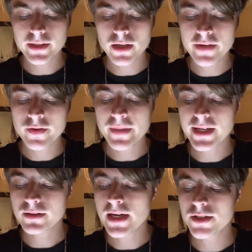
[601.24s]
or even
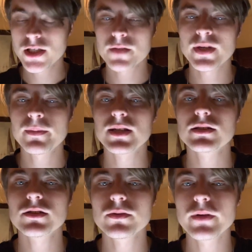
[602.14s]
making the right judgment about a
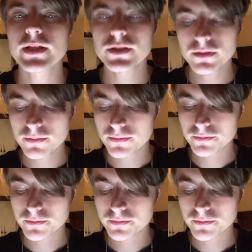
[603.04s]
situation,